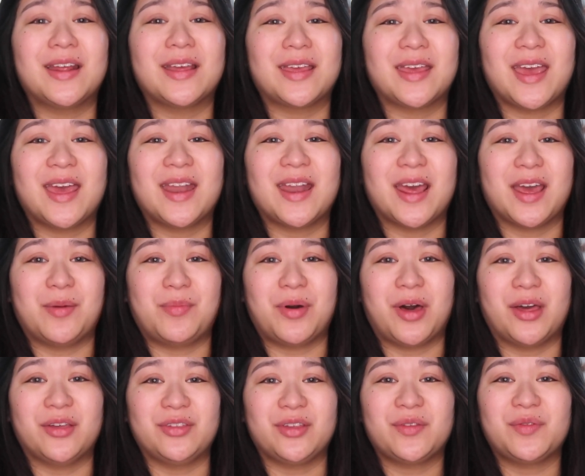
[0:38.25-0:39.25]
Again, I
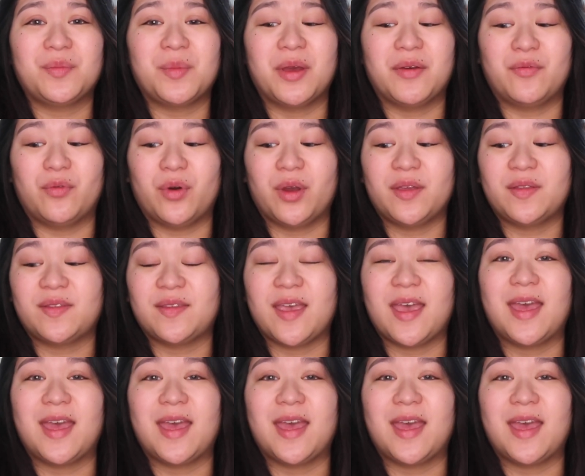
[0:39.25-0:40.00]
apologize for my voice,